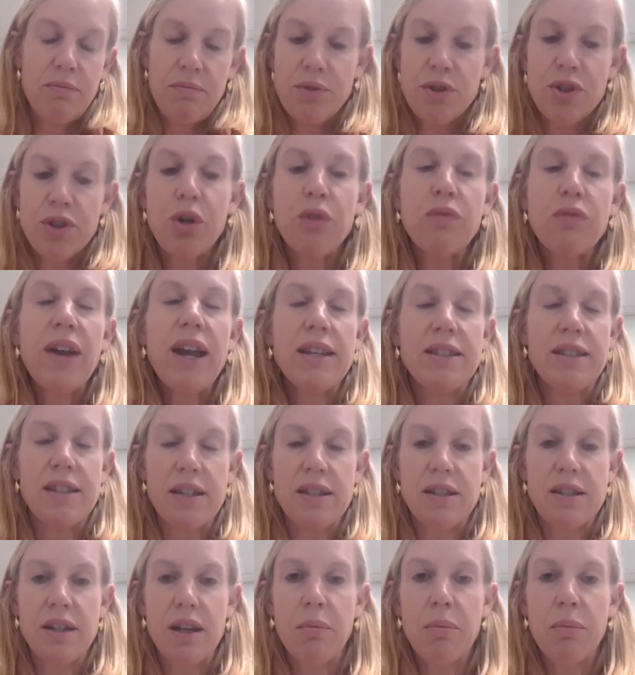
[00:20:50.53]
survey
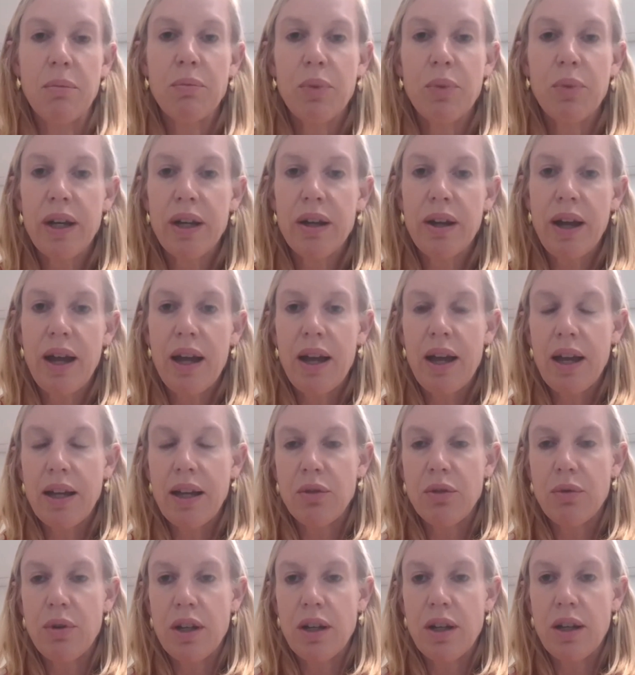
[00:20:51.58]
system. We at
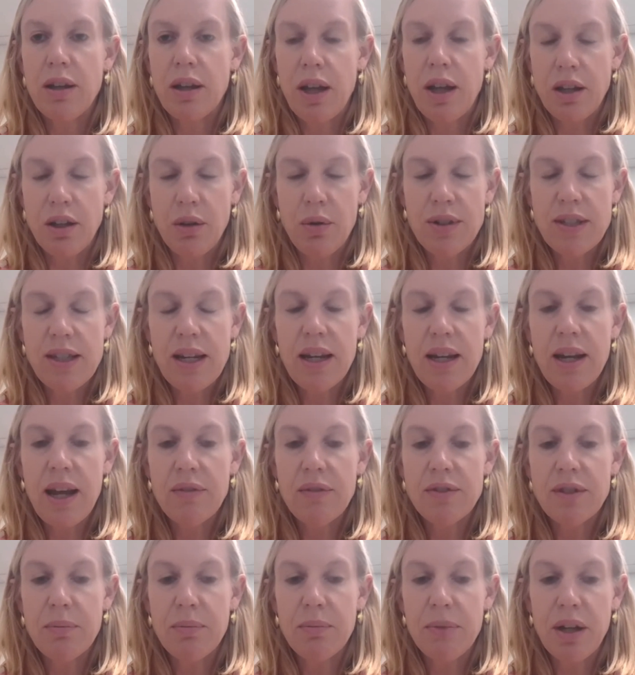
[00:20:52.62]
USAID
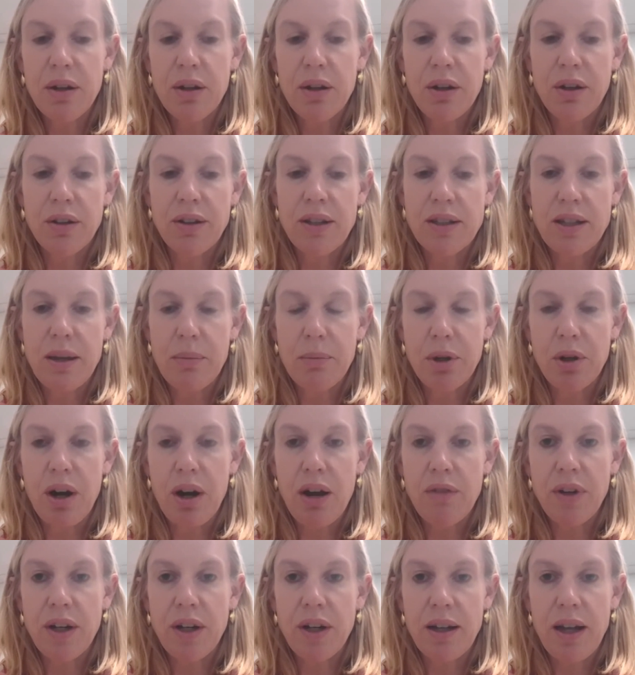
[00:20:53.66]
have something called the
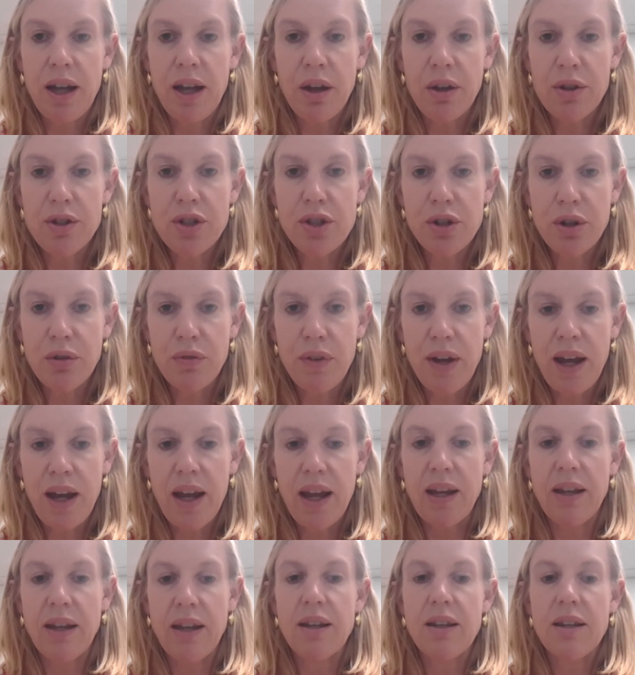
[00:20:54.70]
Demographic and Health
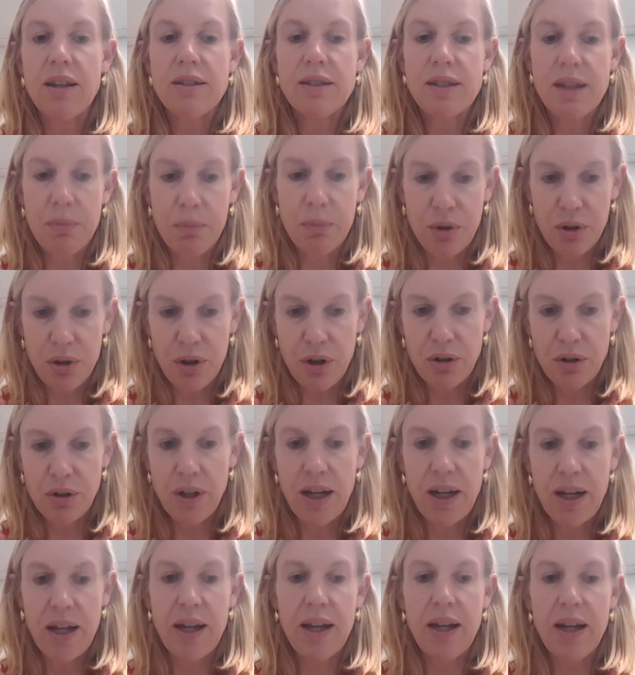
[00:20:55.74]
Survey.
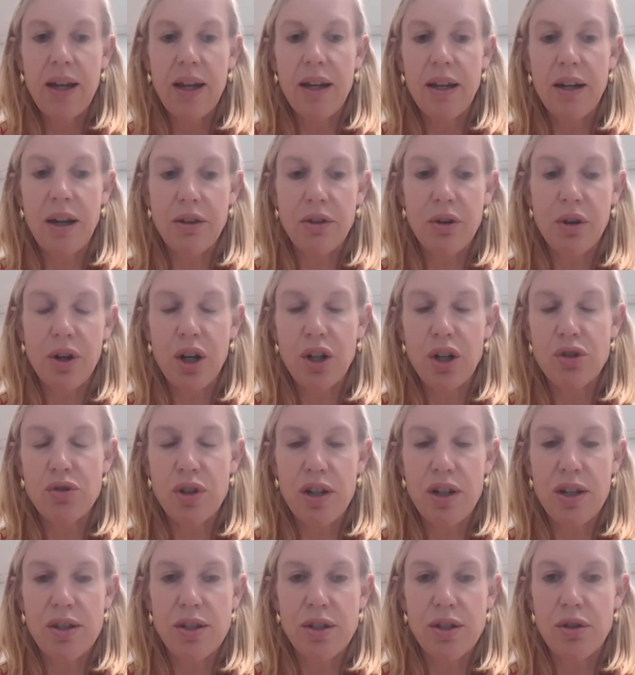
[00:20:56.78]
Similarly, in other
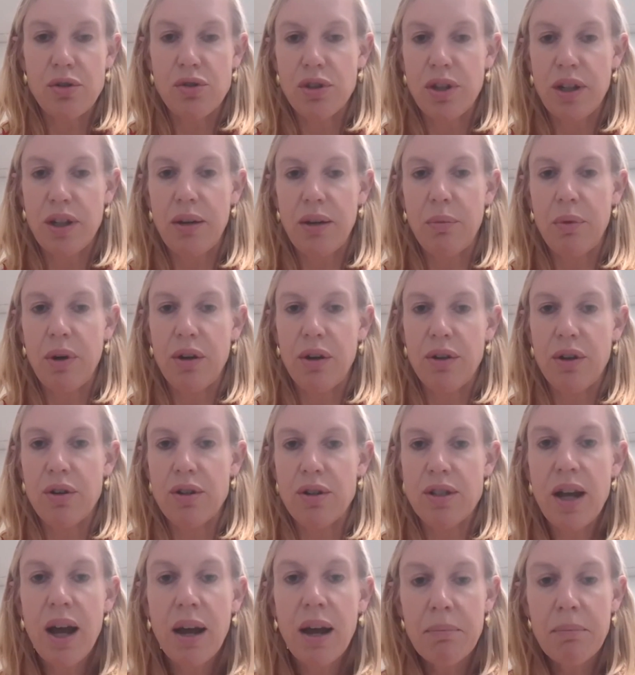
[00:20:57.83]
countries, usually where
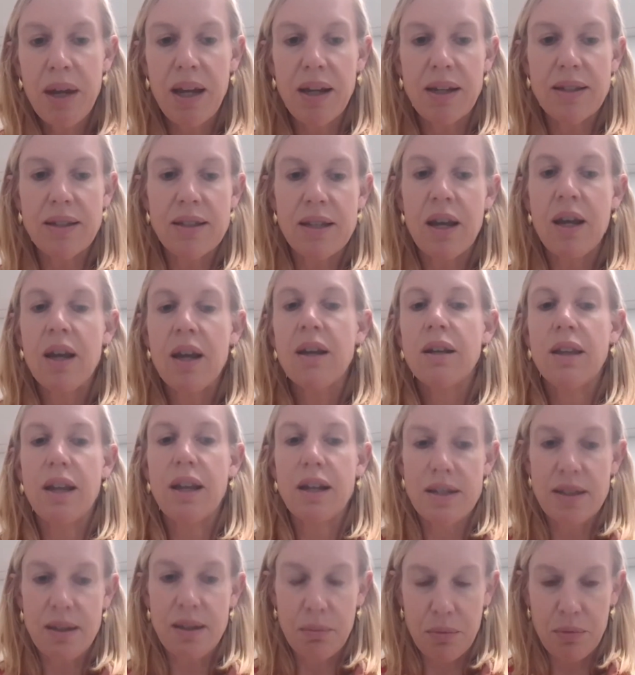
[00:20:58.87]
there's not MIX, like
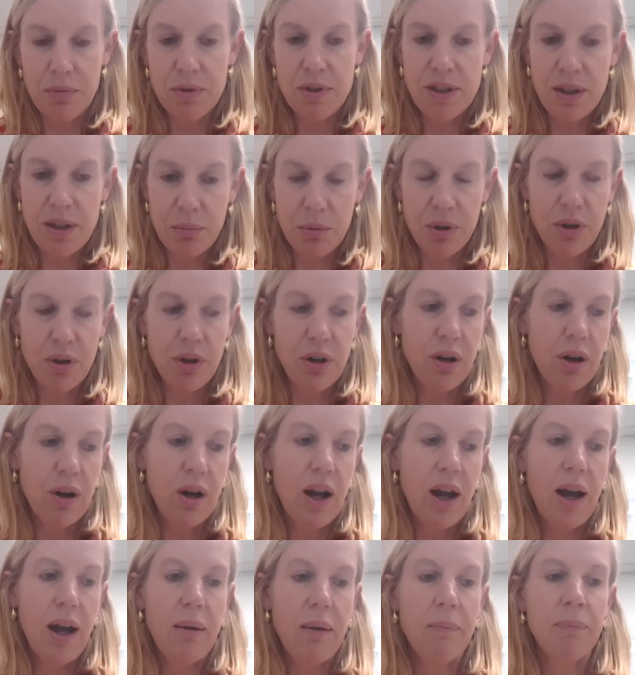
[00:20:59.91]
some similar
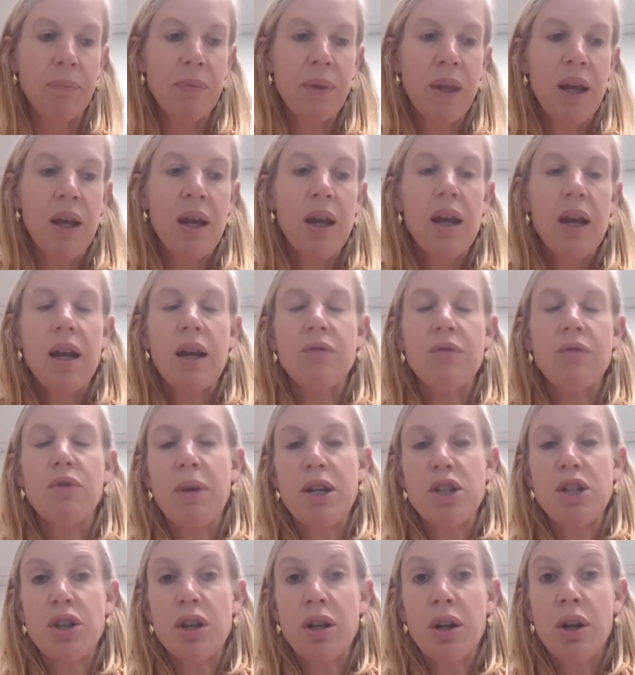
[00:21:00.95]

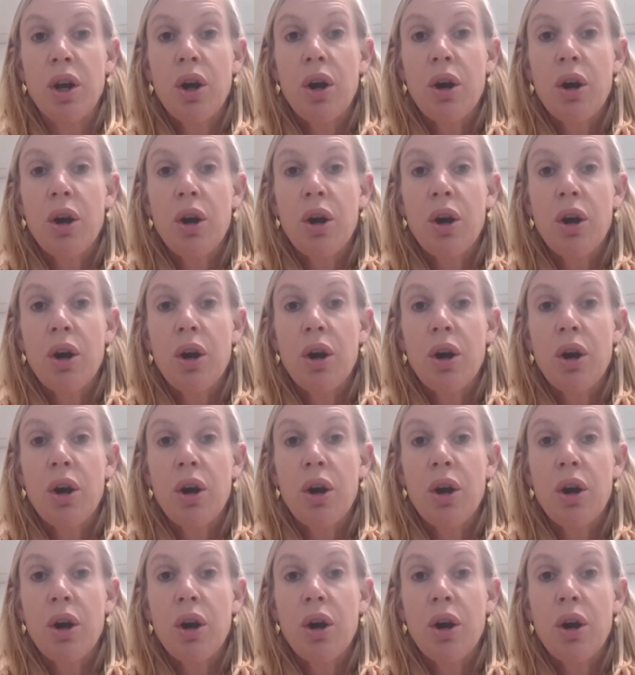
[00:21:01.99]
information.